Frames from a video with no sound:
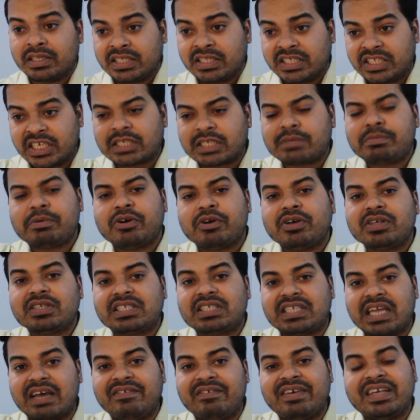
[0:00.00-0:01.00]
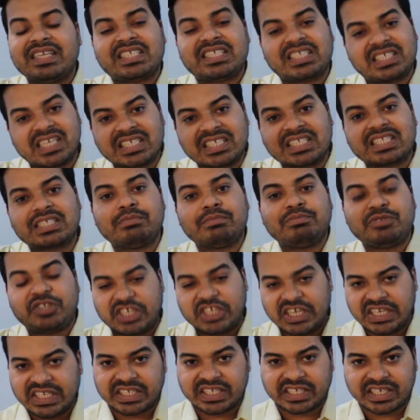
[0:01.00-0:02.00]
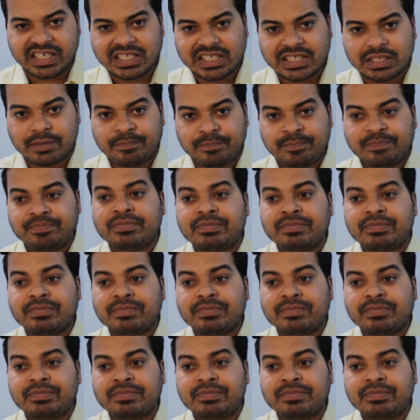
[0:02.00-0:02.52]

just because dev has done some changes,